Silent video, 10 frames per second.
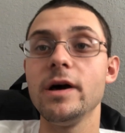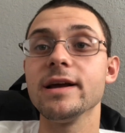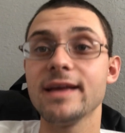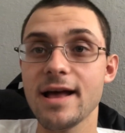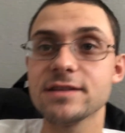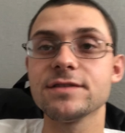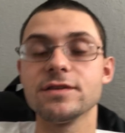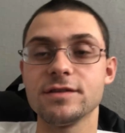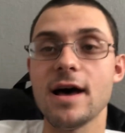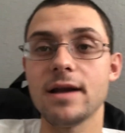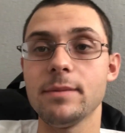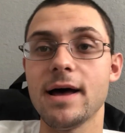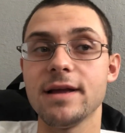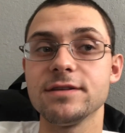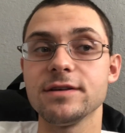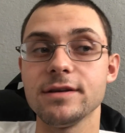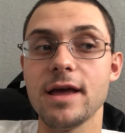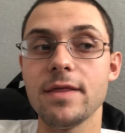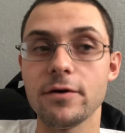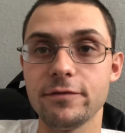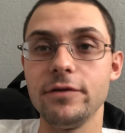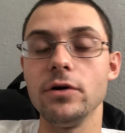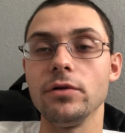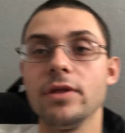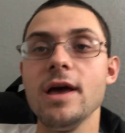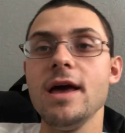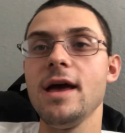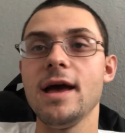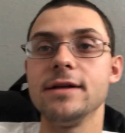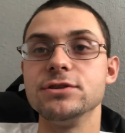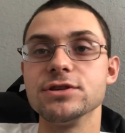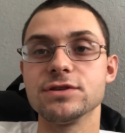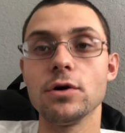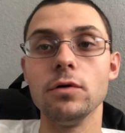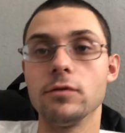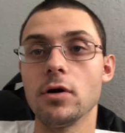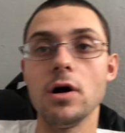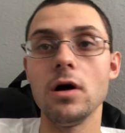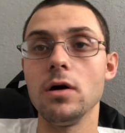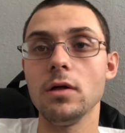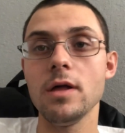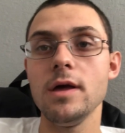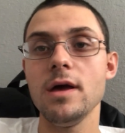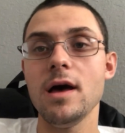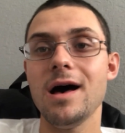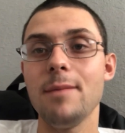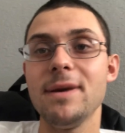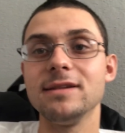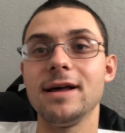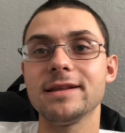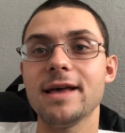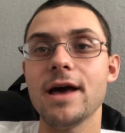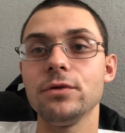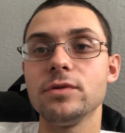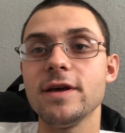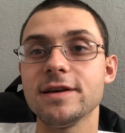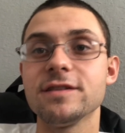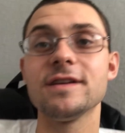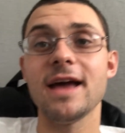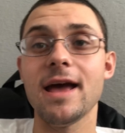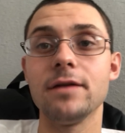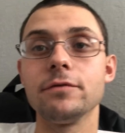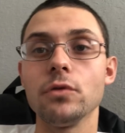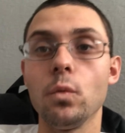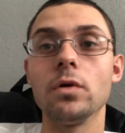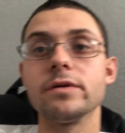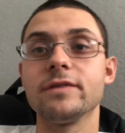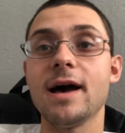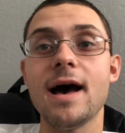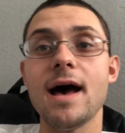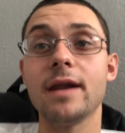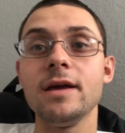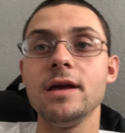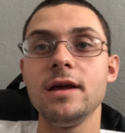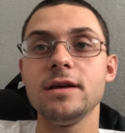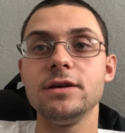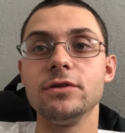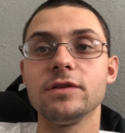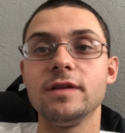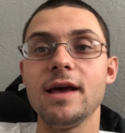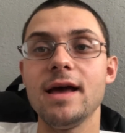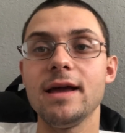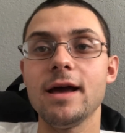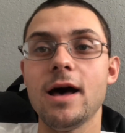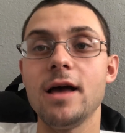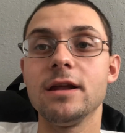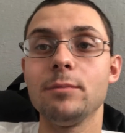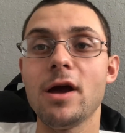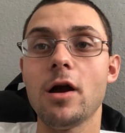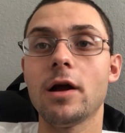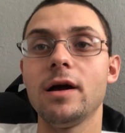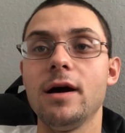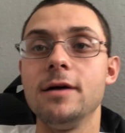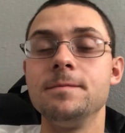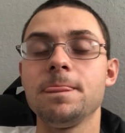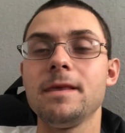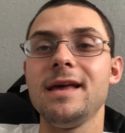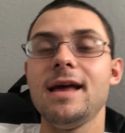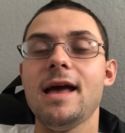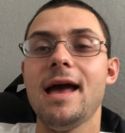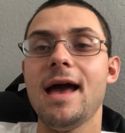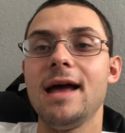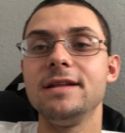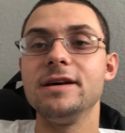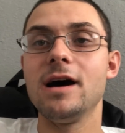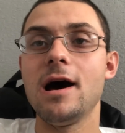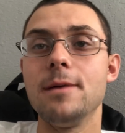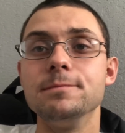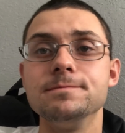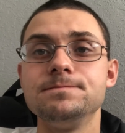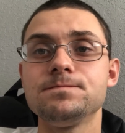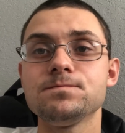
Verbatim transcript: against the sodomites and their filth and just overall uh, men like that who take a stand for the Word of God here today uh, in America. And um,